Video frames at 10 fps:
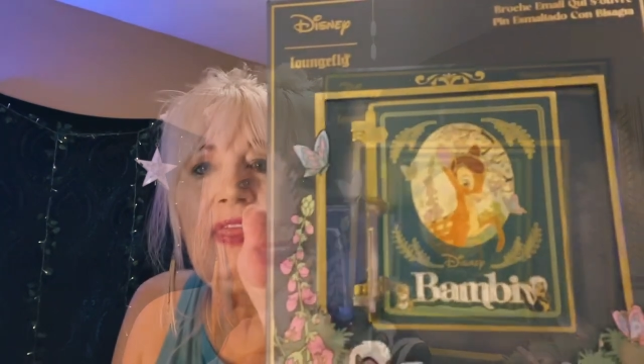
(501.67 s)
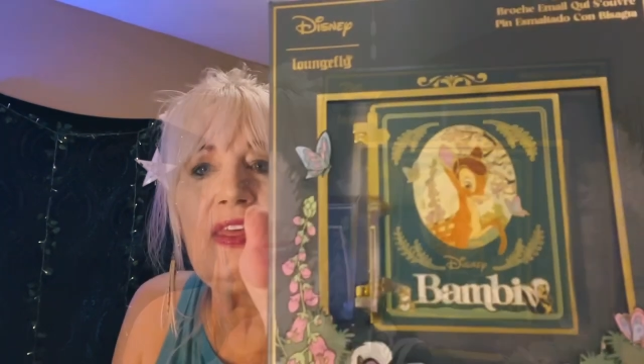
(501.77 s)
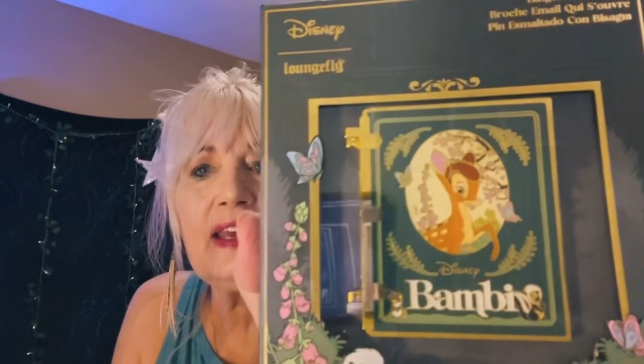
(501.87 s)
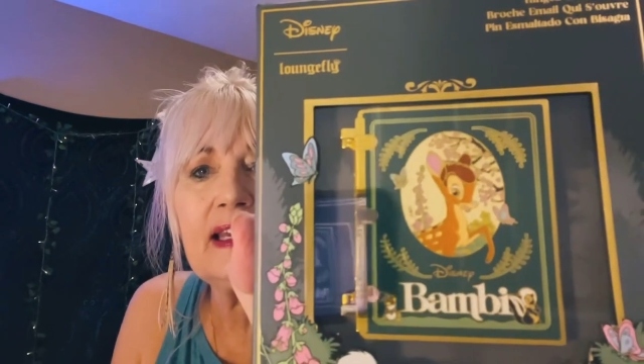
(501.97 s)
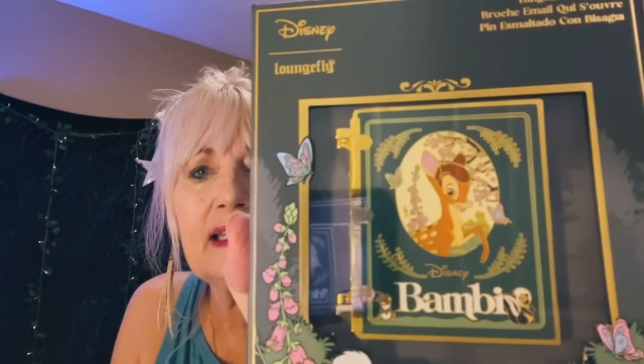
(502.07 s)

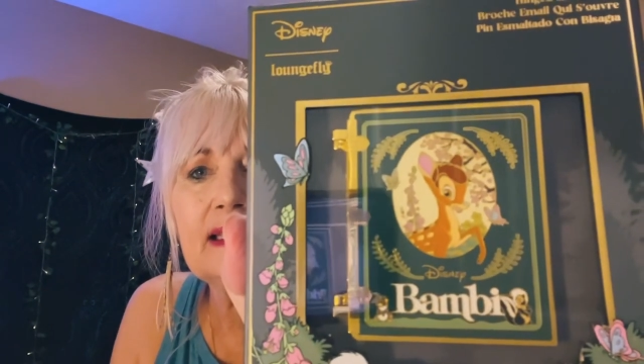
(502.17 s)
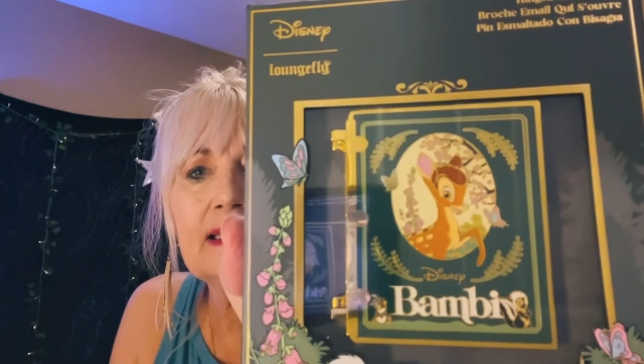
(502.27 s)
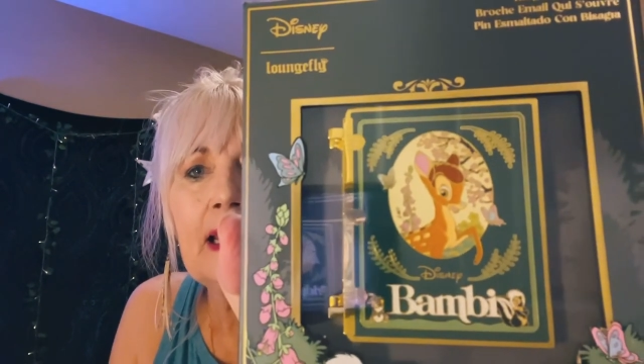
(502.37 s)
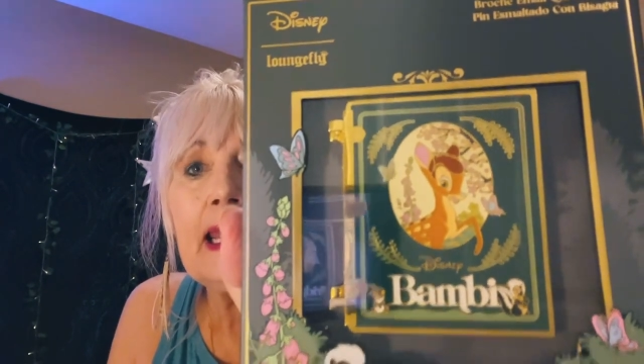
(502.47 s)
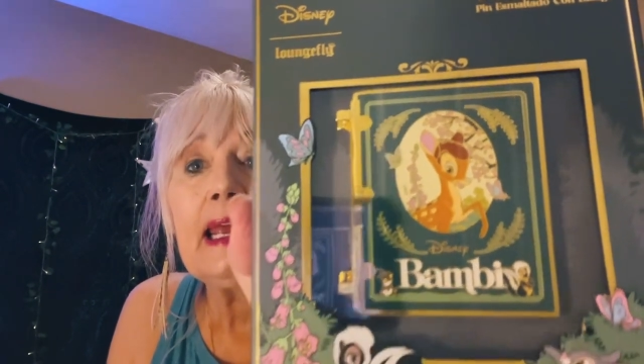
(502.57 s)

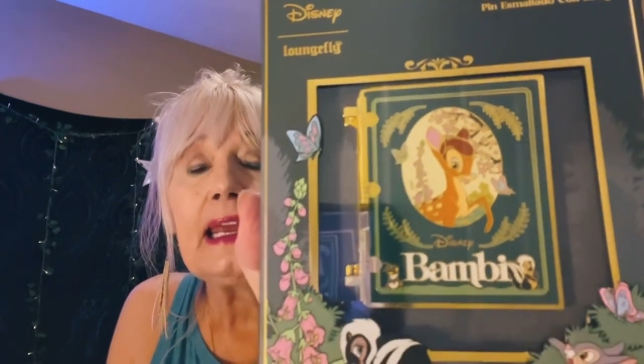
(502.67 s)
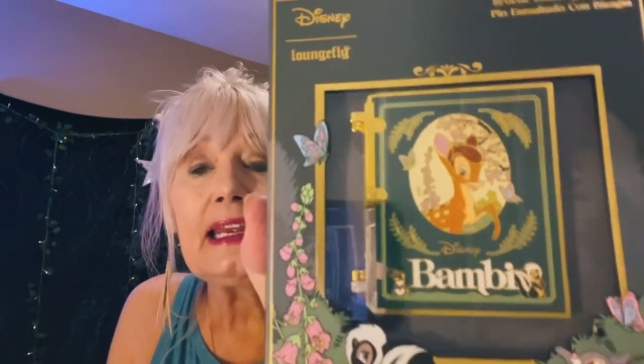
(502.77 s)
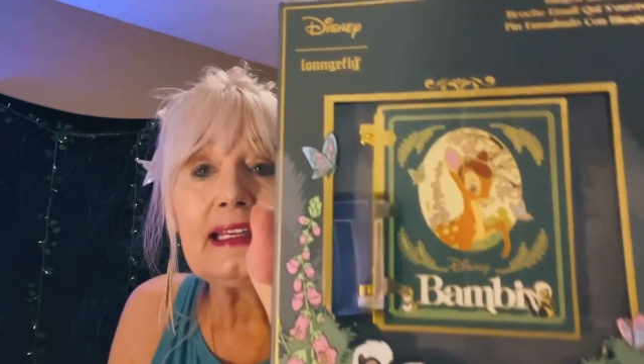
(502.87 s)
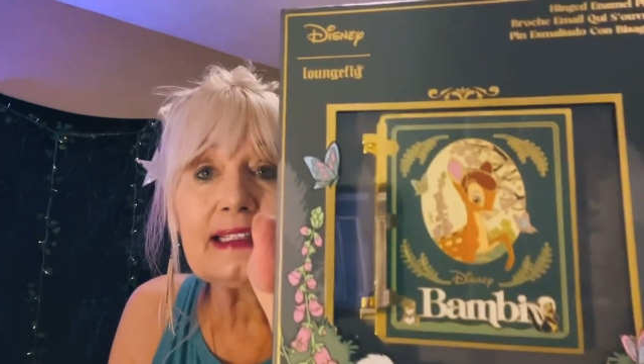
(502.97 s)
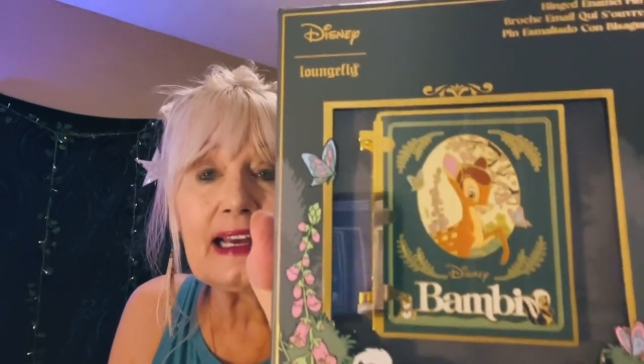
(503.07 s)
This
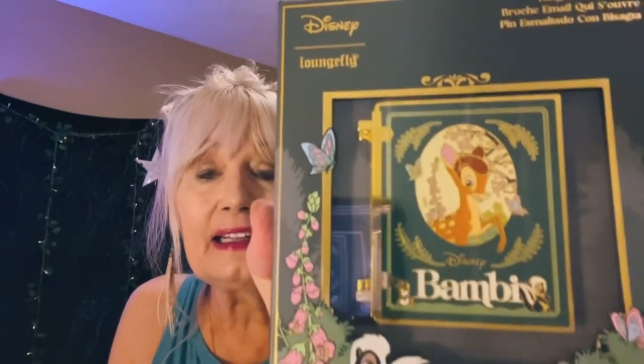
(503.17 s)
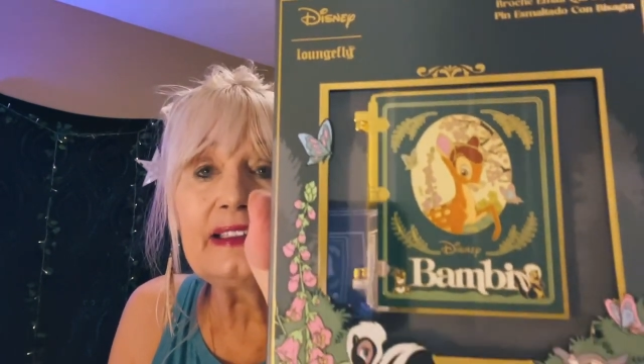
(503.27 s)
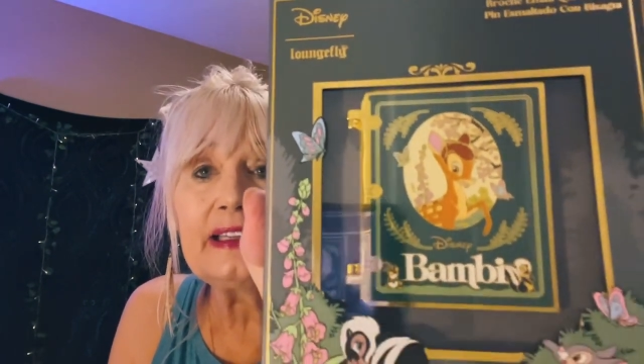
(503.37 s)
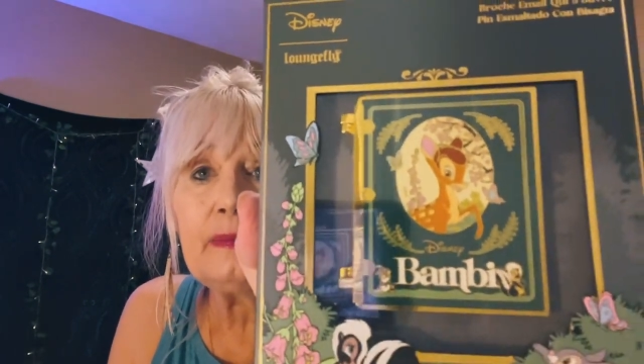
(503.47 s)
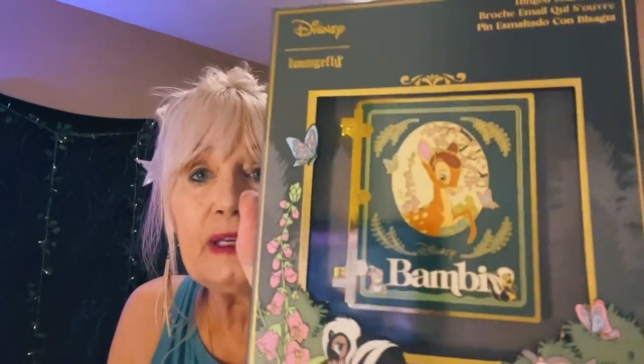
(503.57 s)
is a
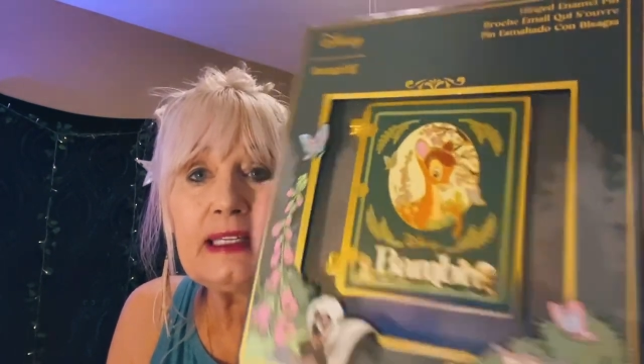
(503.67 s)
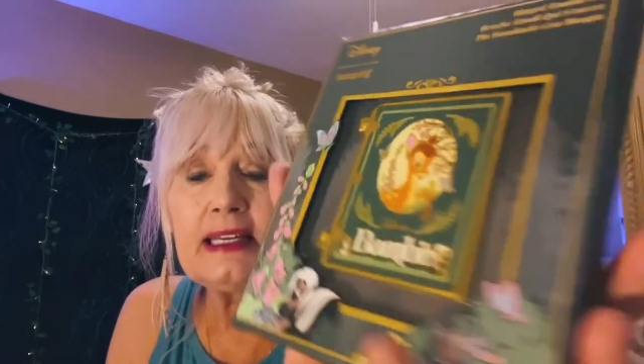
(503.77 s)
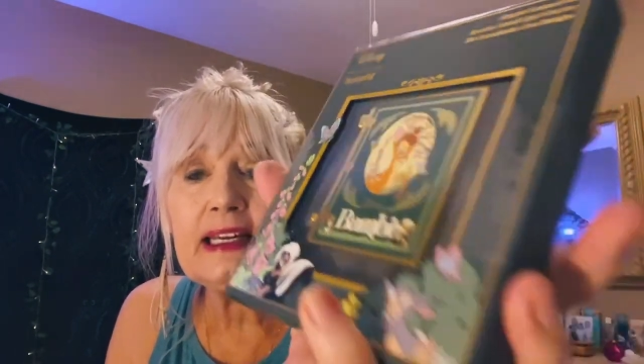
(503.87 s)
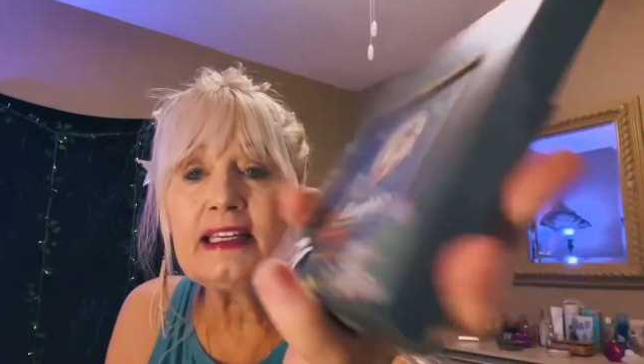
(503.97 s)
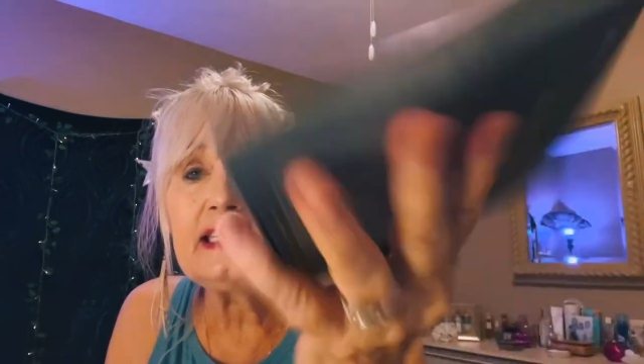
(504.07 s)

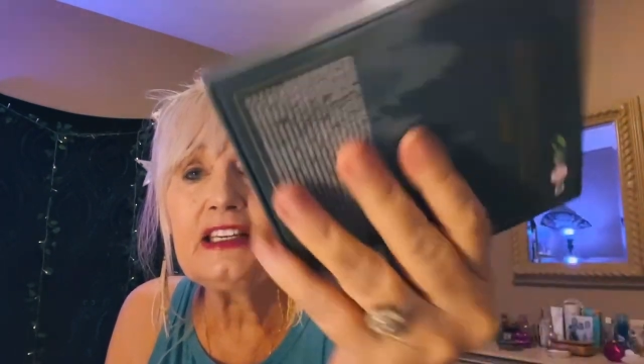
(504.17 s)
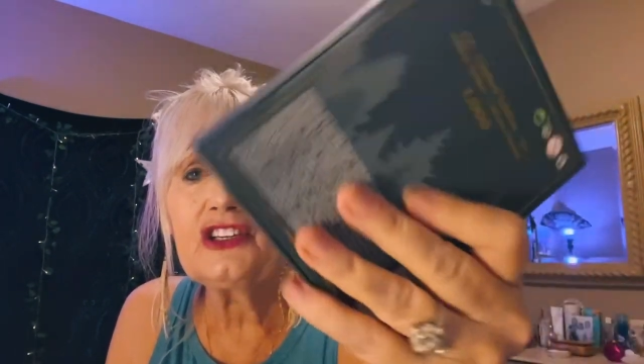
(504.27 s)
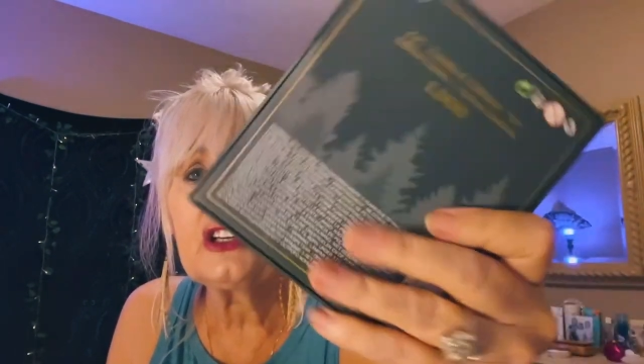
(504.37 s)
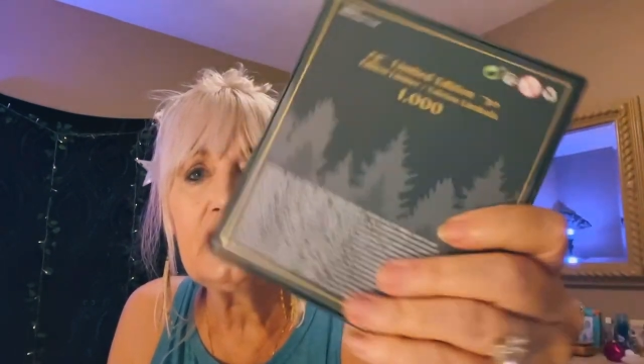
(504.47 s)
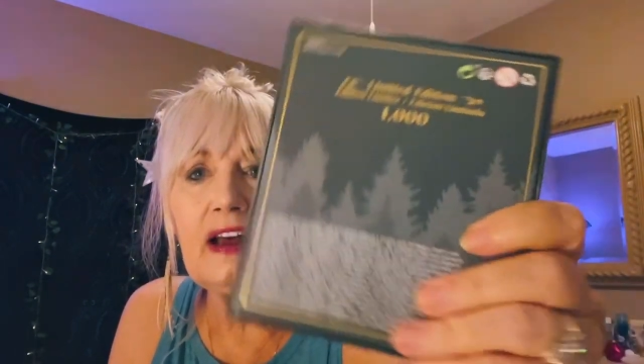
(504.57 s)
limited
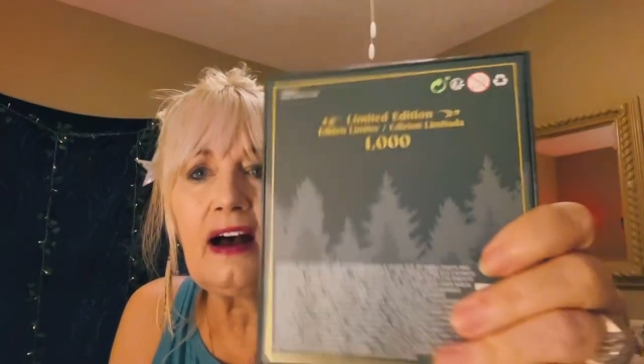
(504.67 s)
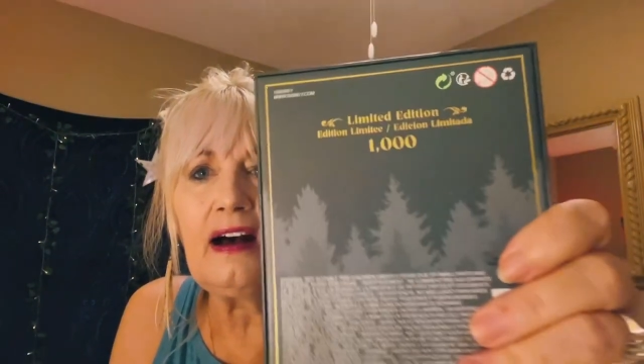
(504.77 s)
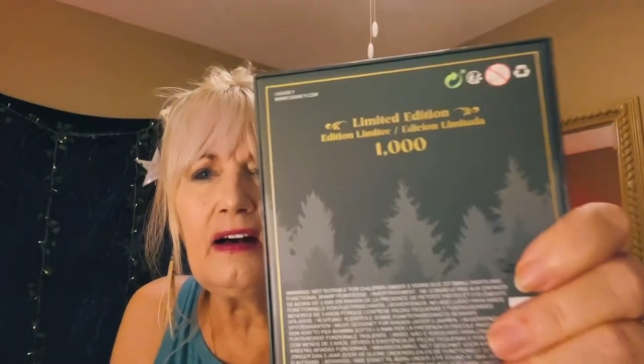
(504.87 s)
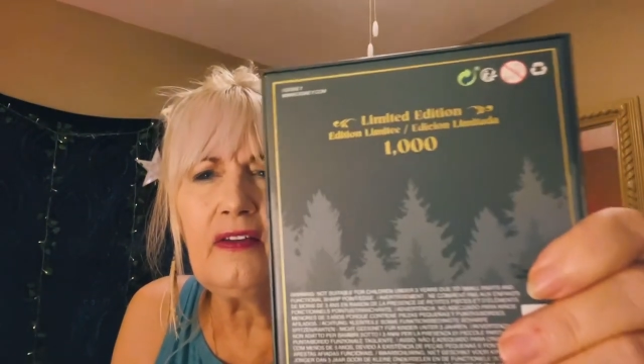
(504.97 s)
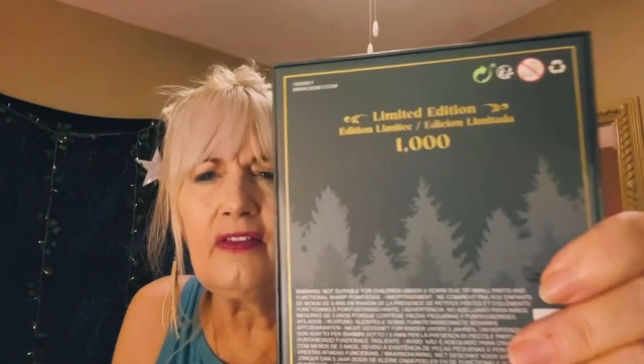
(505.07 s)
edition
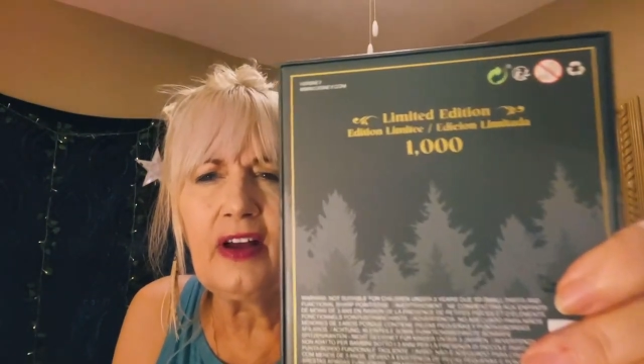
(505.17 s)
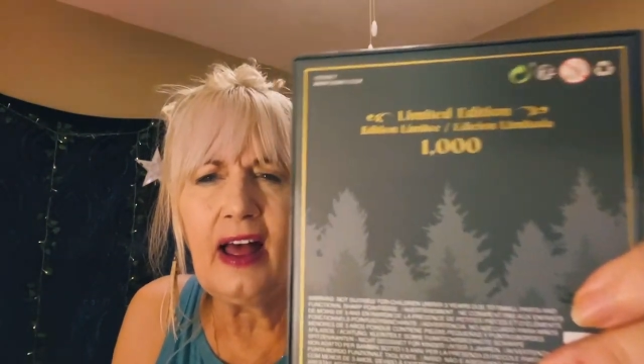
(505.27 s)
of